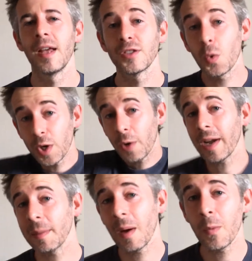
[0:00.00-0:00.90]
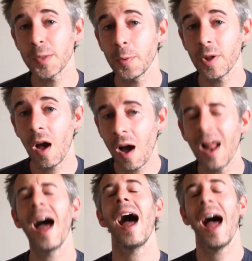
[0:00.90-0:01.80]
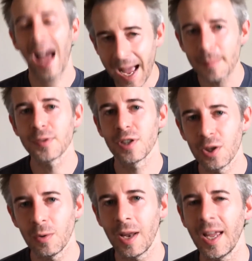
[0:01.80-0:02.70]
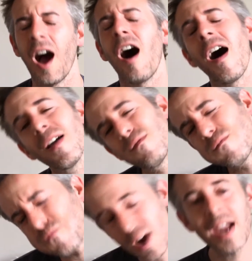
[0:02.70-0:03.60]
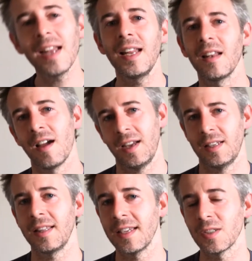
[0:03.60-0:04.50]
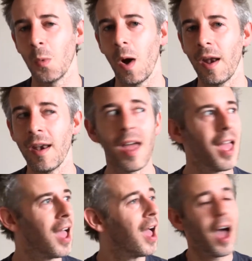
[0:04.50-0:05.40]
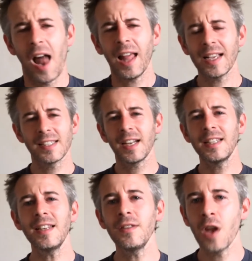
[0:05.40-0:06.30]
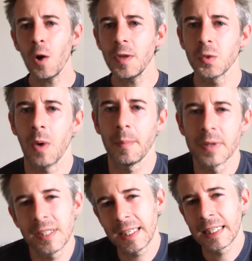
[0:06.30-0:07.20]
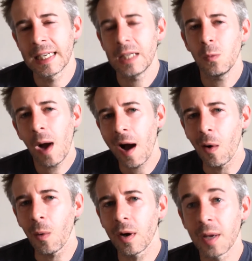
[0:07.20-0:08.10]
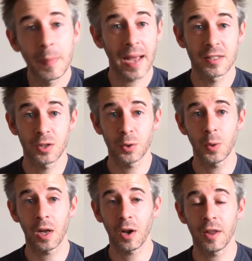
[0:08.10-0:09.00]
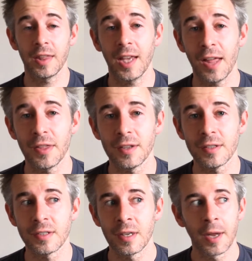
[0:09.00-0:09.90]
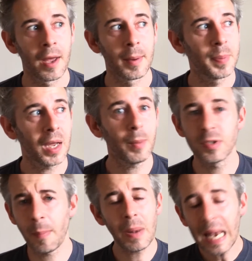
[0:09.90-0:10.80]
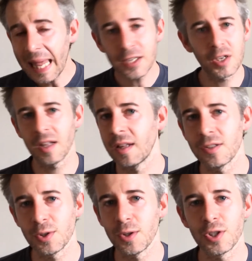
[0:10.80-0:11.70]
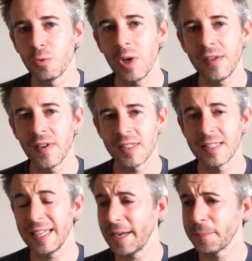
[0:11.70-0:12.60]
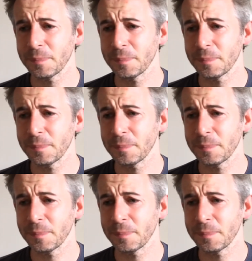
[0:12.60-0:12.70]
So would I recommend Whisper of the Heart? Absolutely. I really liked this one. Like I said, I didn't know this one particularly well compared to a lot of the others, but it was a pleasure to revisit it.